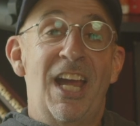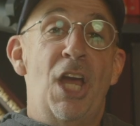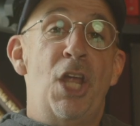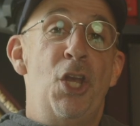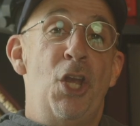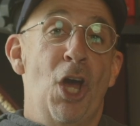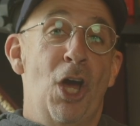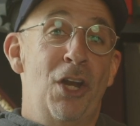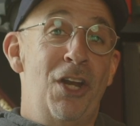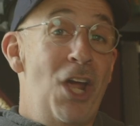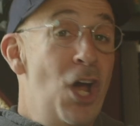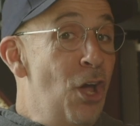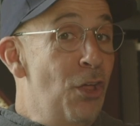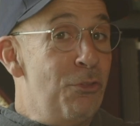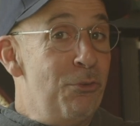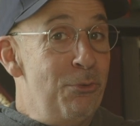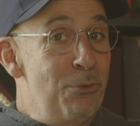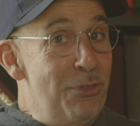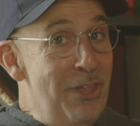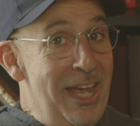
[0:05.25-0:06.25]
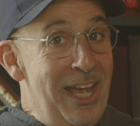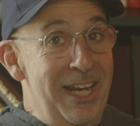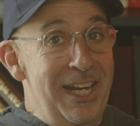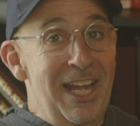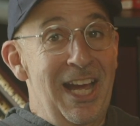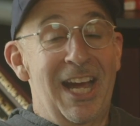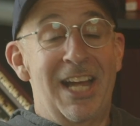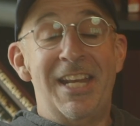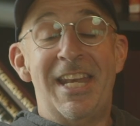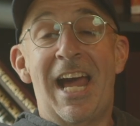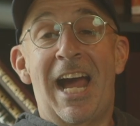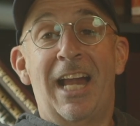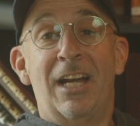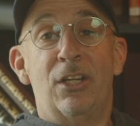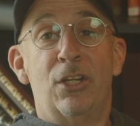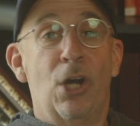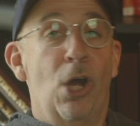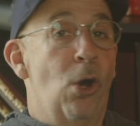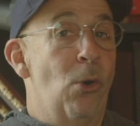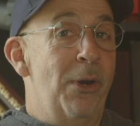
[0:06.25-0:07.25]
none other than Anat
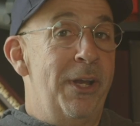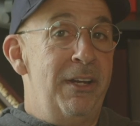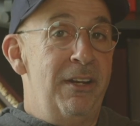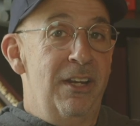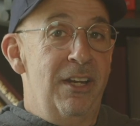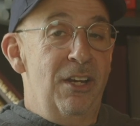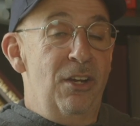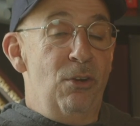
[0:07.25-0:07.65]
Cohen,